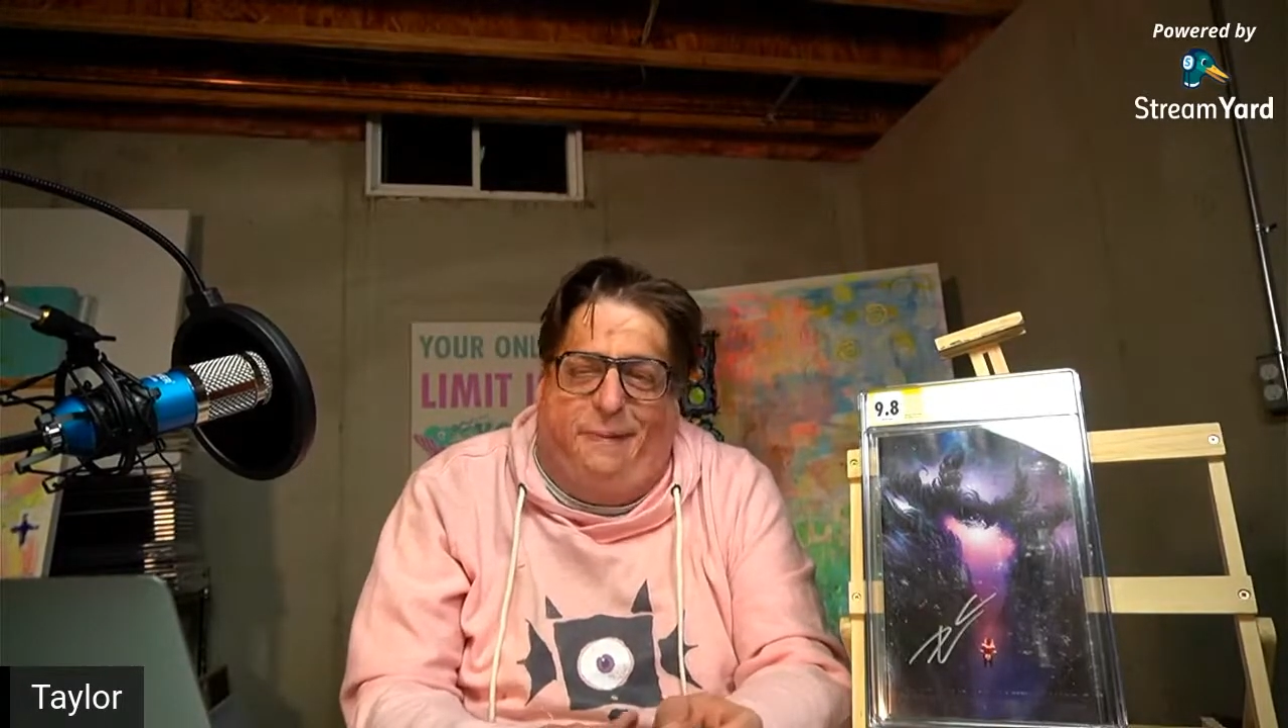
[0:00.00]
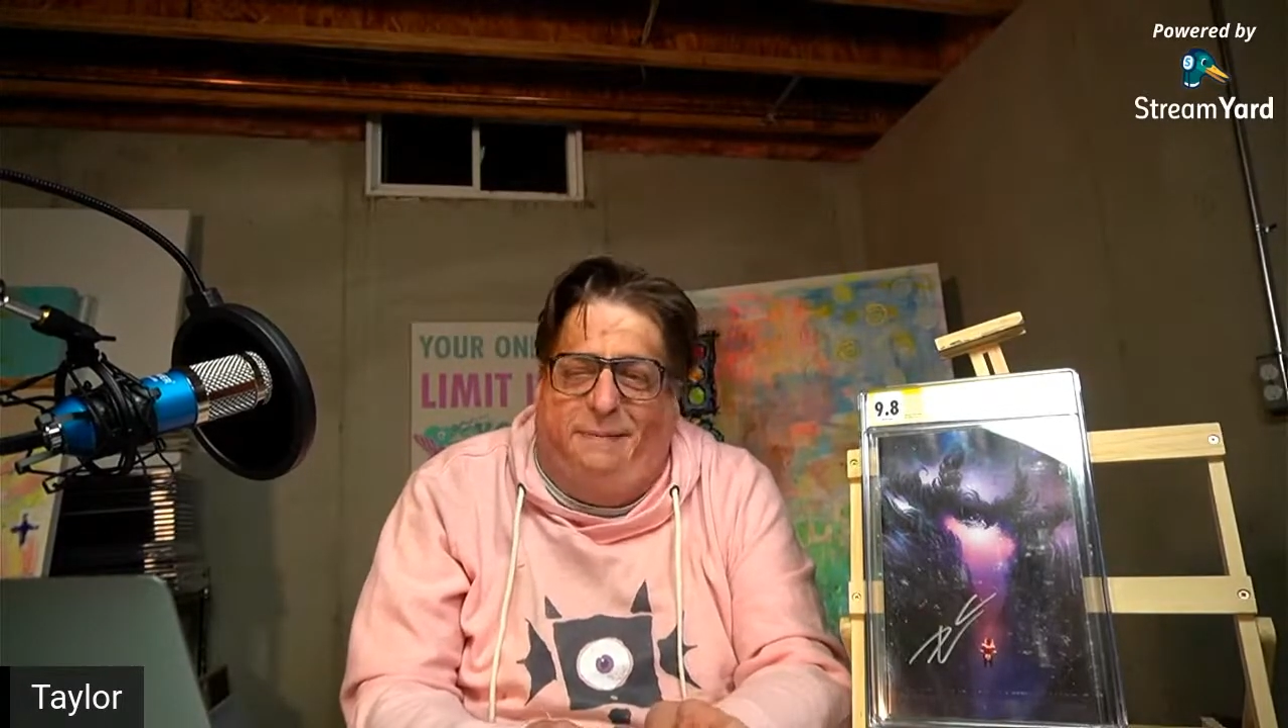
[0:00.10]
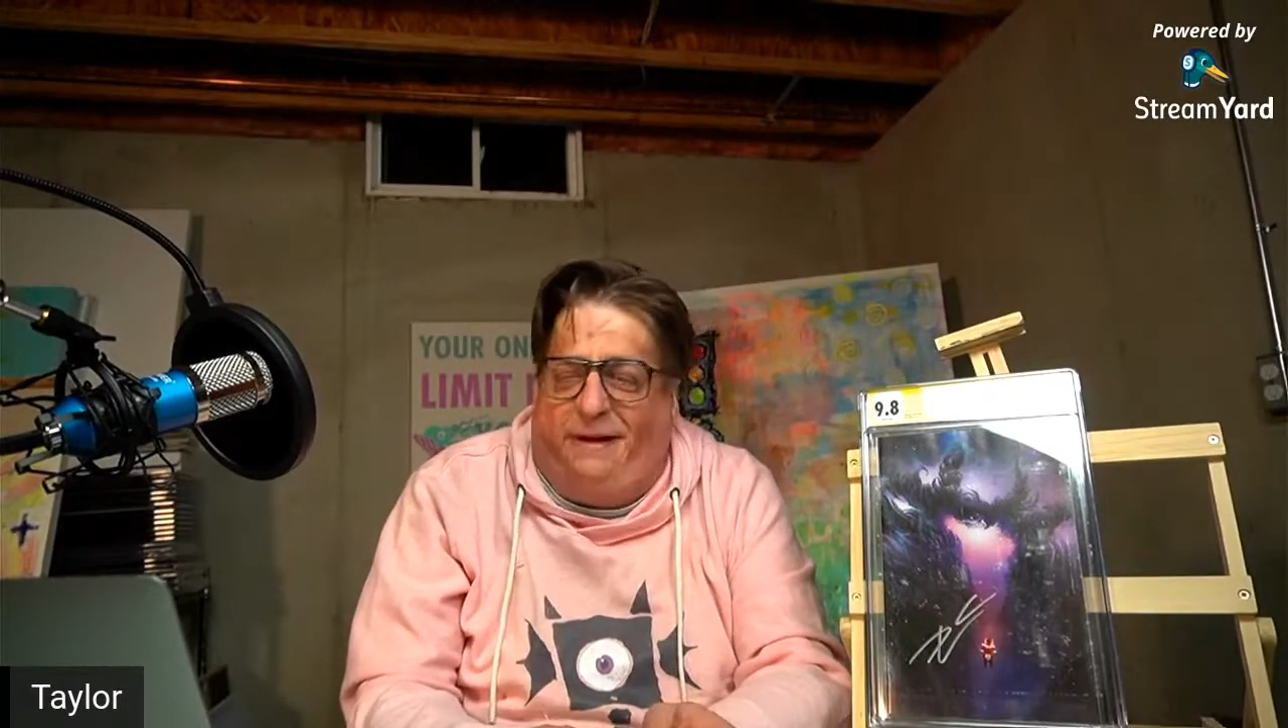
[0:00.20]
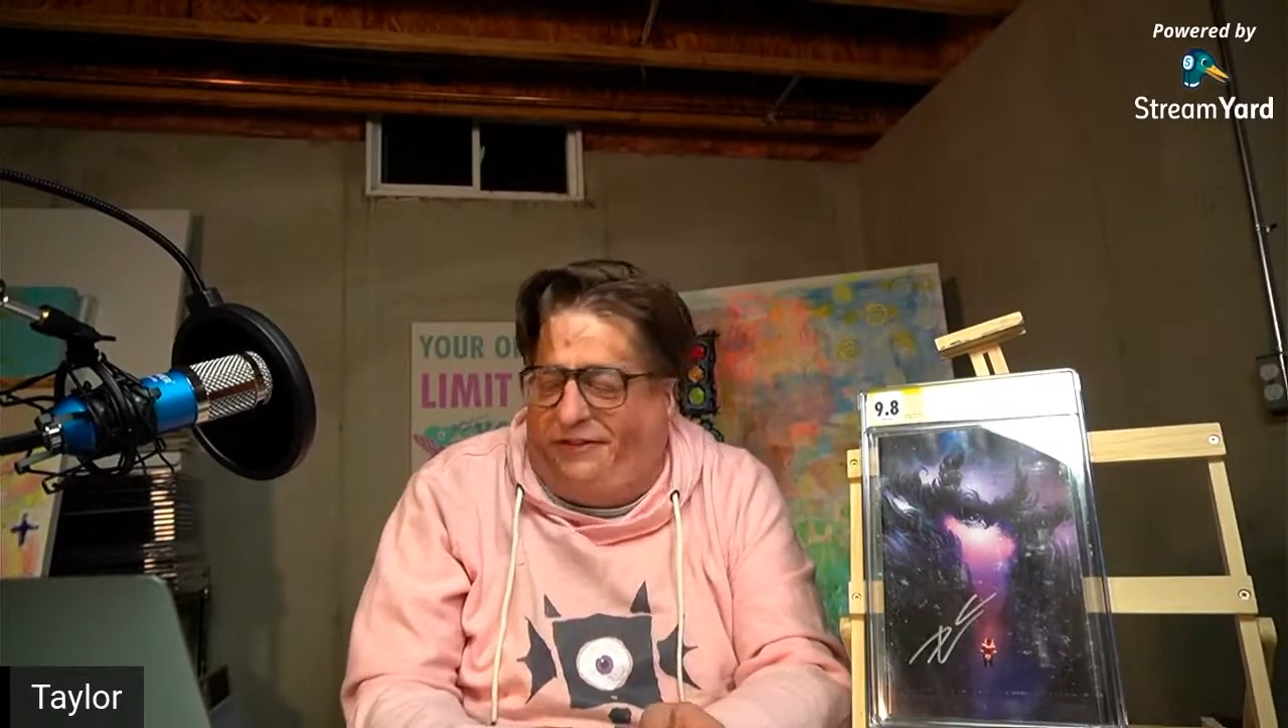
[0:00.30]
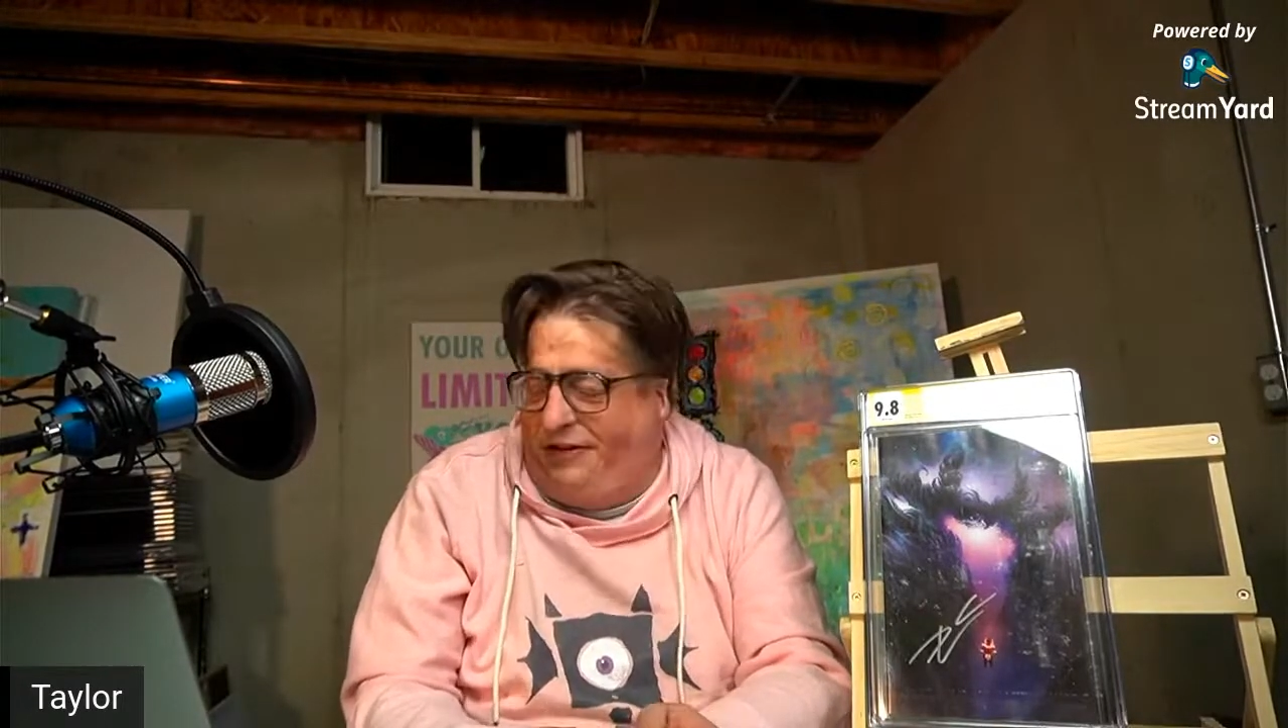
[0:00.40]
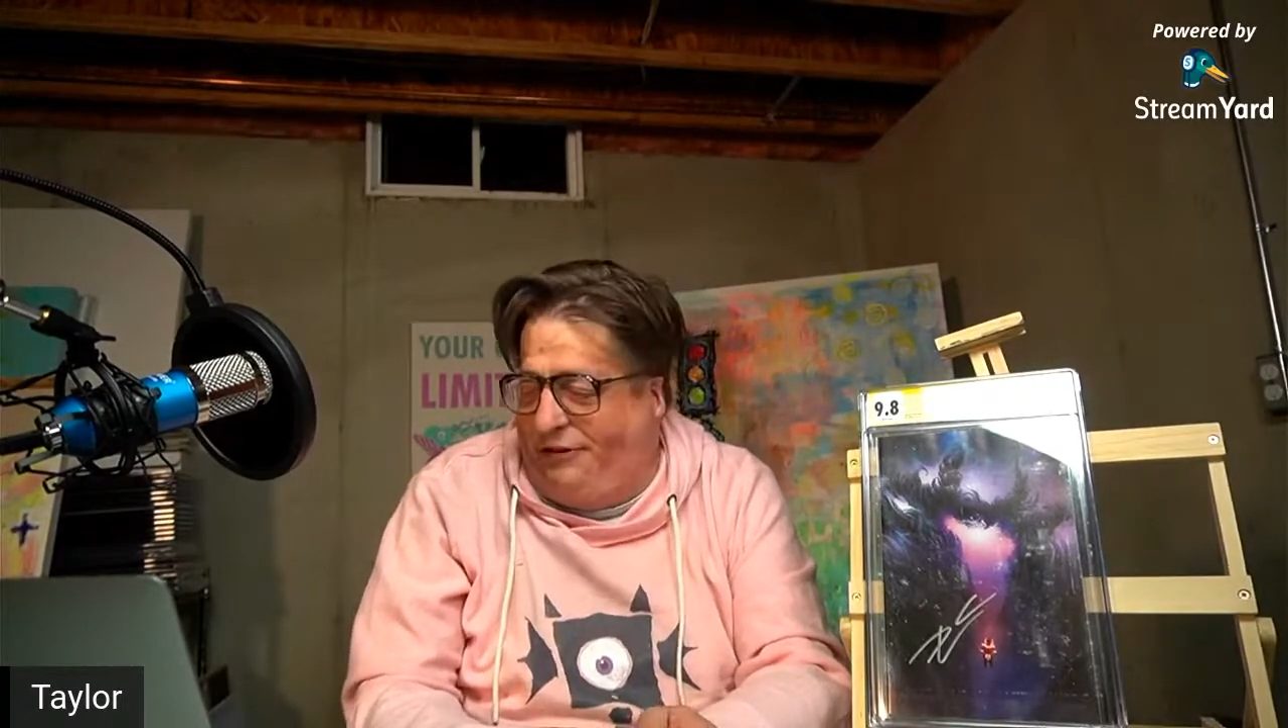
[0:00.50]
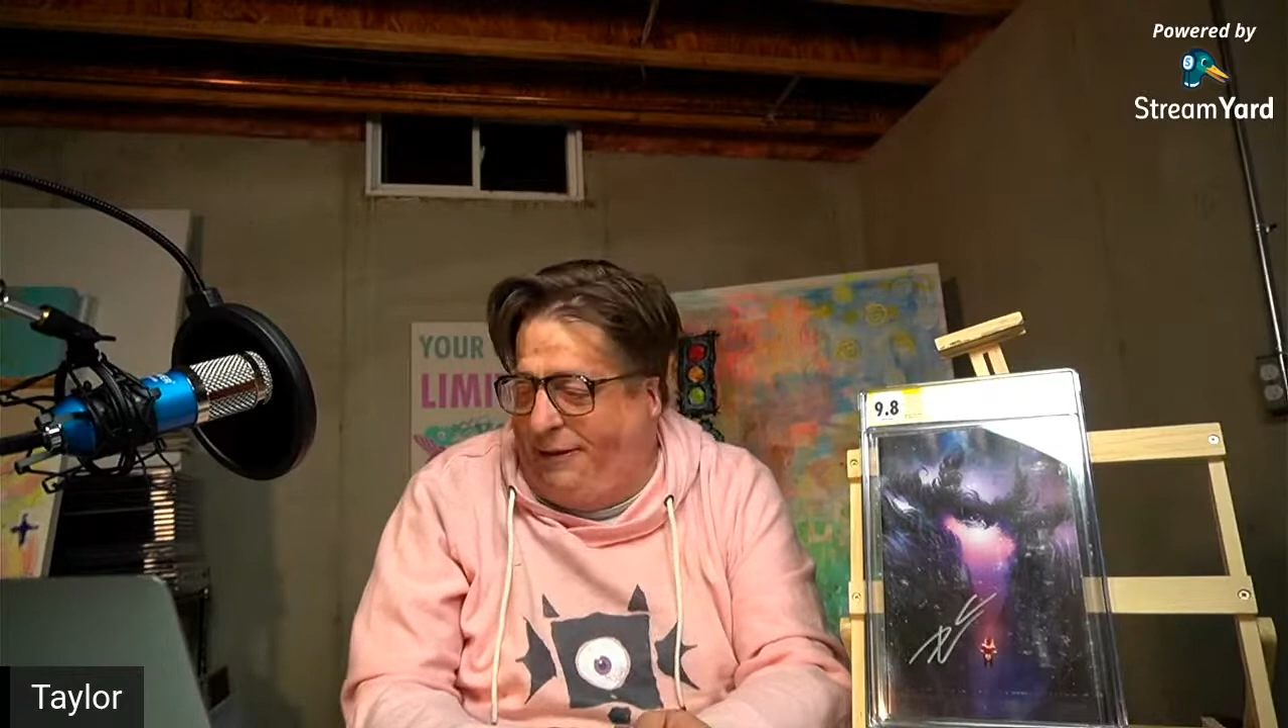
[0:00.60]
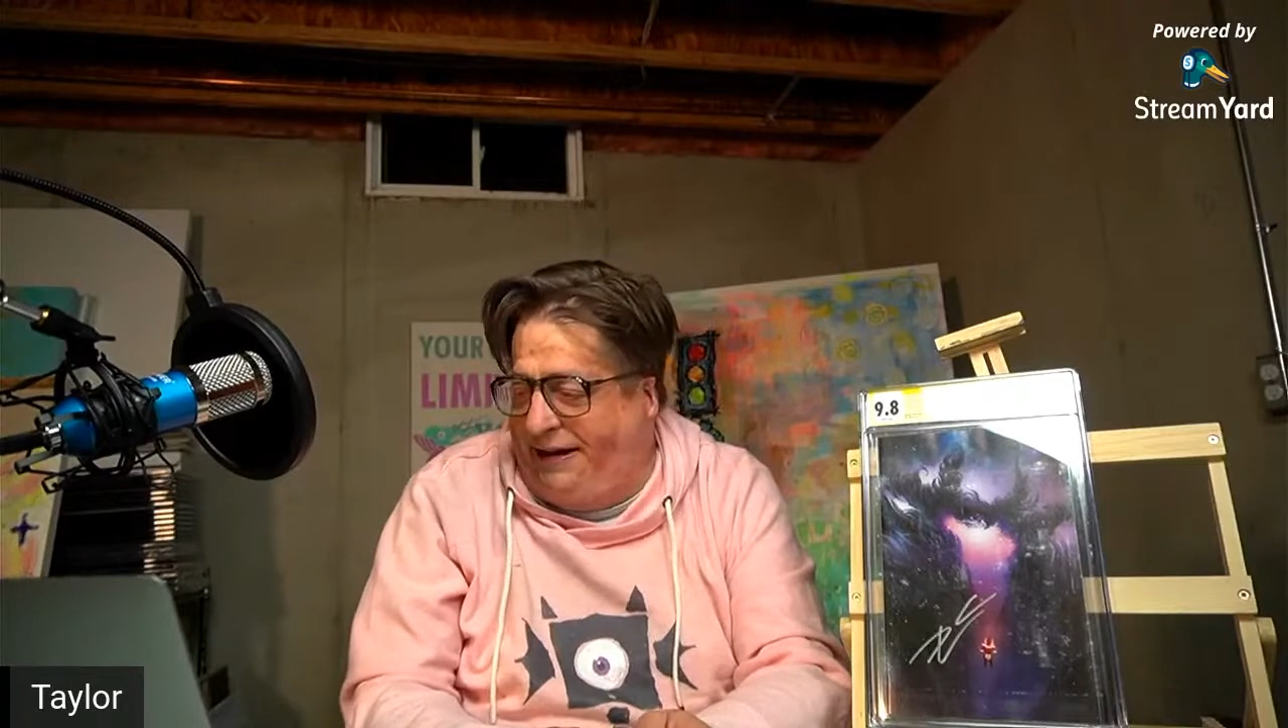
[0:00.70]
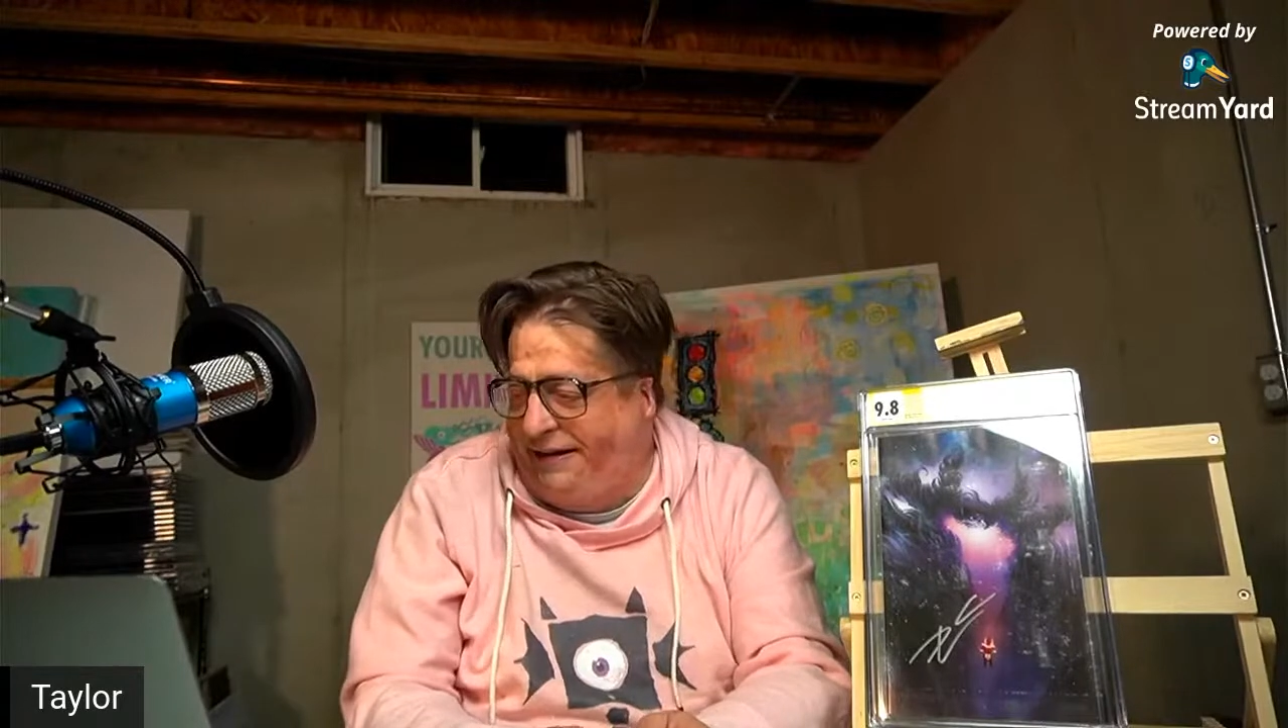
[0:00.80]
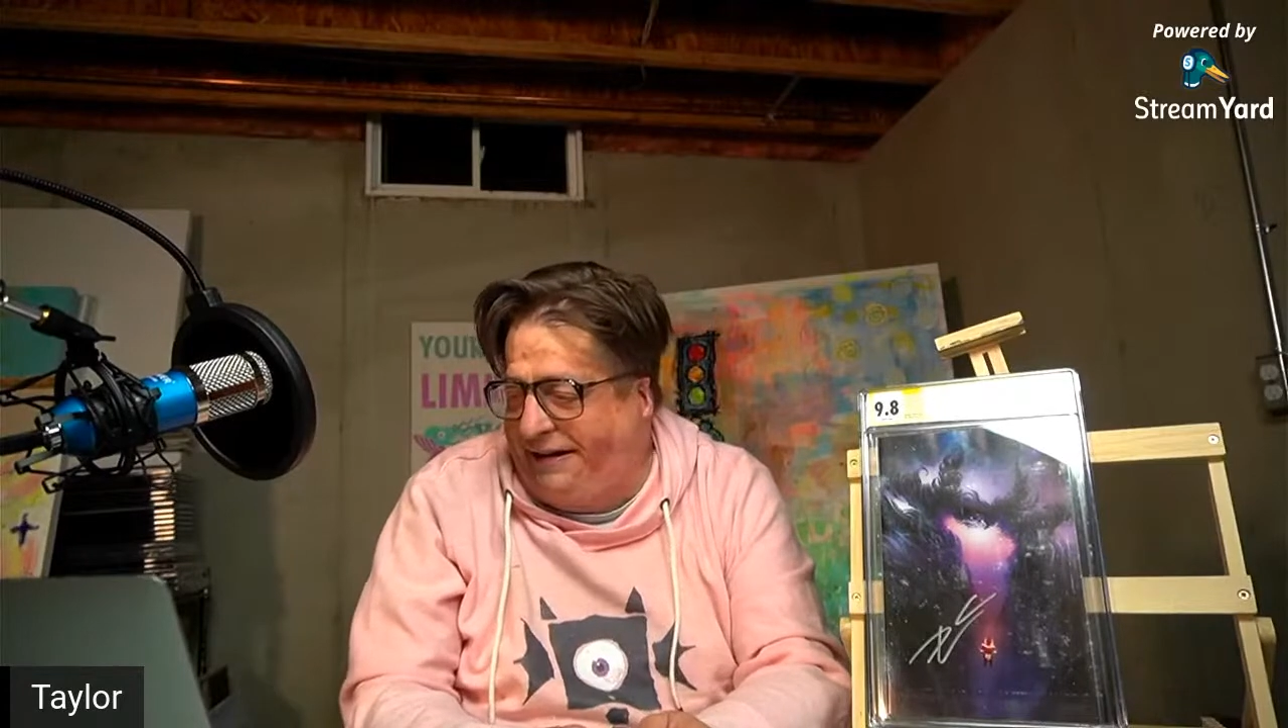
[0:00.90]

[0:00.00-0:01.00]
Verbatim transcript: messaged me